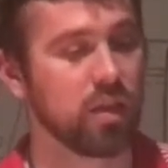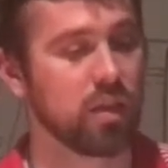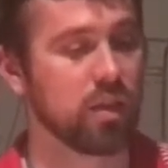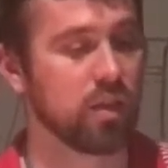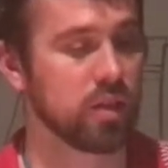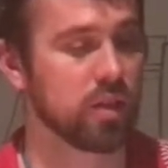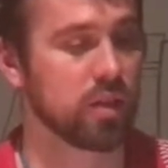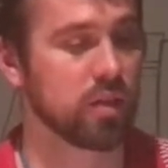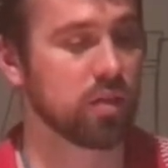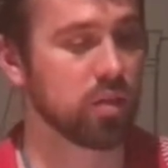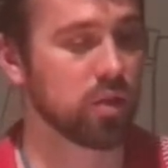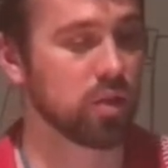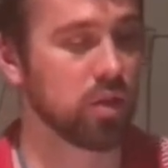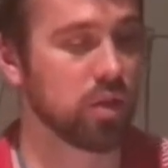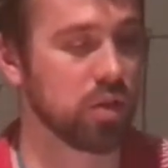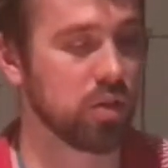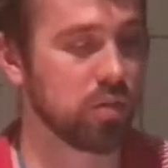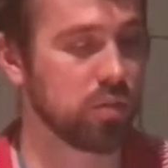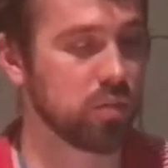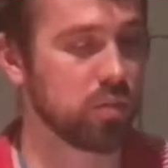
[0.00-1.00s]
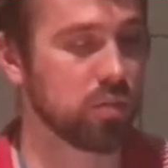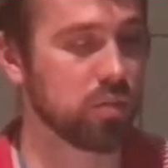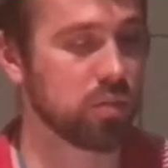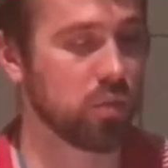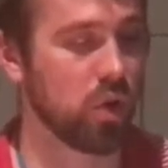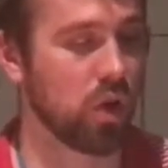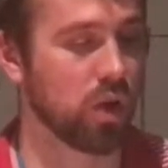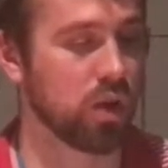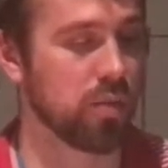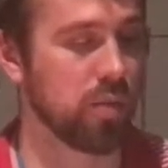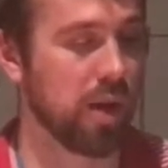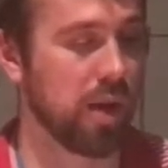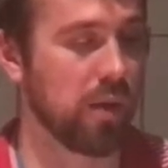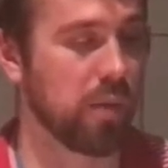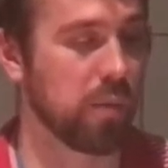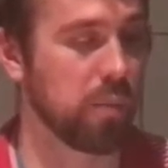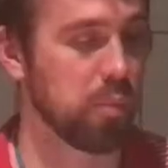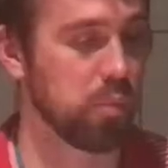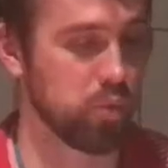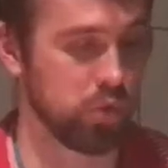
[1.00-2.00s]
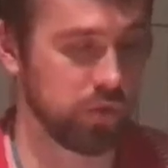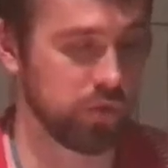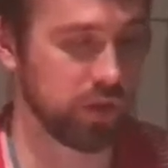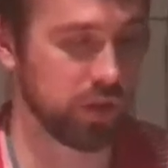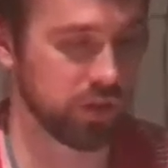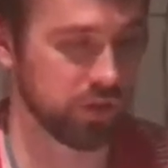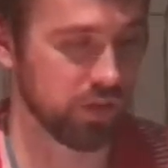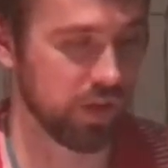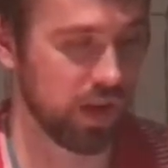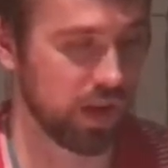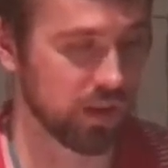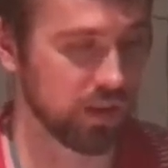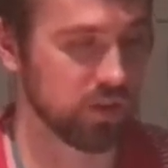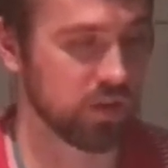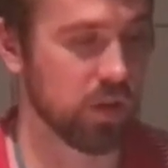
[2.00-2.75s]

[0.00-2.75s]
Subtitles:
is you're going to talk about movies, right?